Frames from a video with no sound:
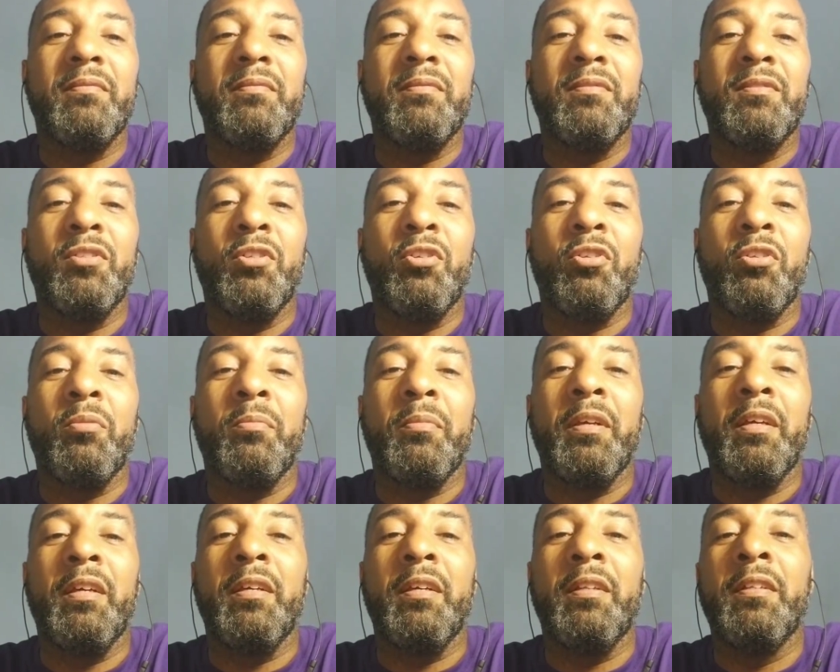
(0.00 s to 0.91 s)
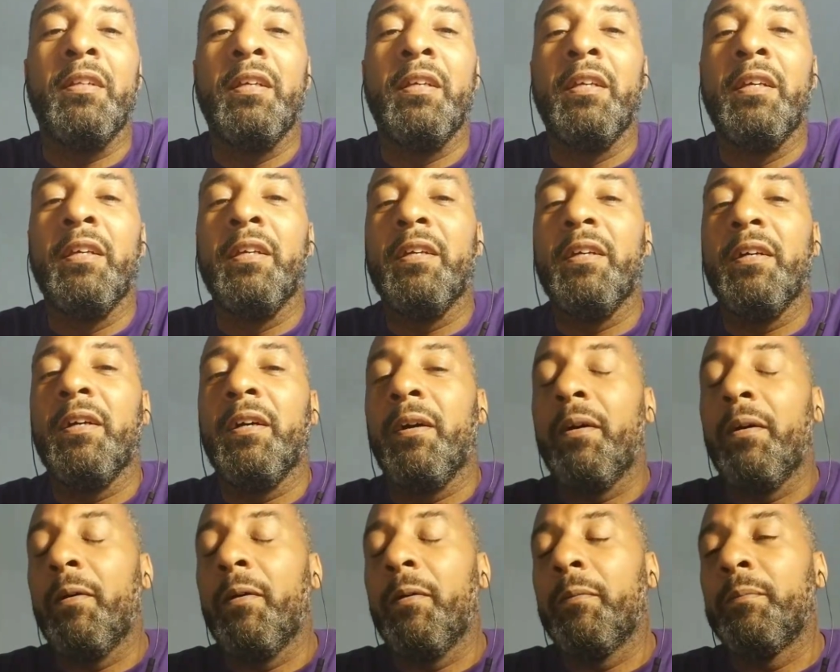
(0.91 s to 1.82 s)
You know what I mean?
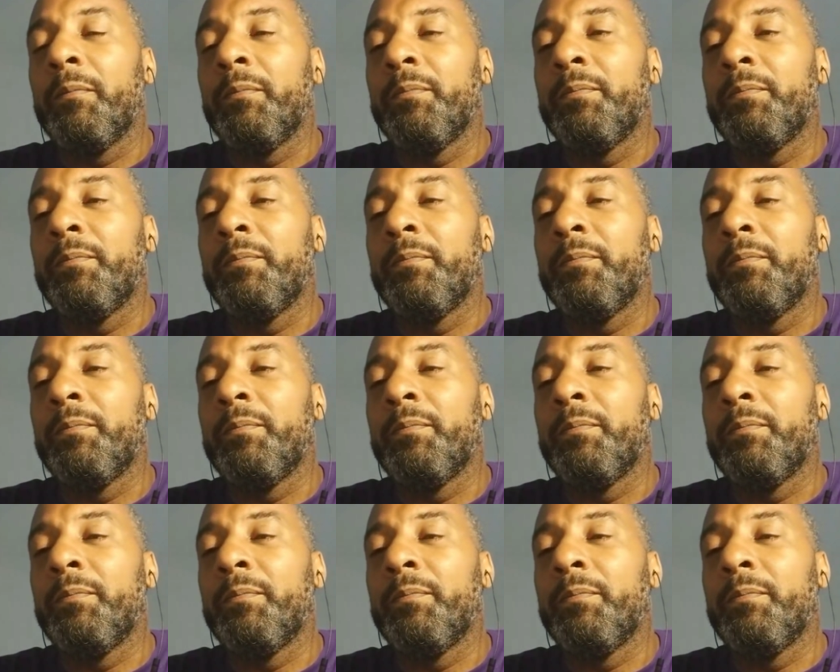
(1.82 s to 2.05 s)
Um,